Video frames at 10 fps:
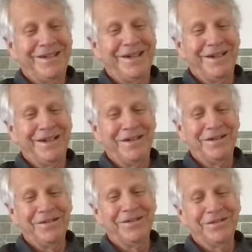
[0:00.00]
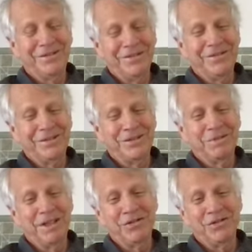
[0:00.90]
which
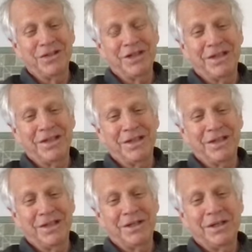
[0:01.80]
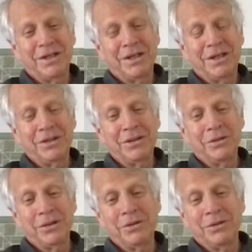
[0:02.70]
means that
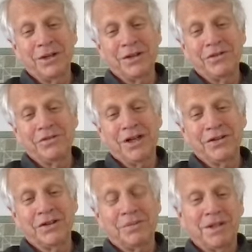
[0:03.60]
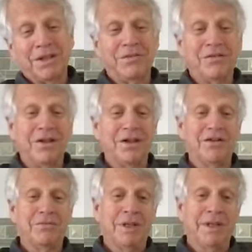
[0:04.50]
you think you found something
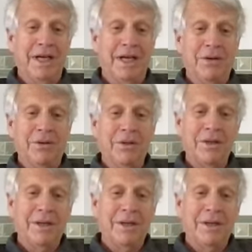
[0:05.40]
definitive, but now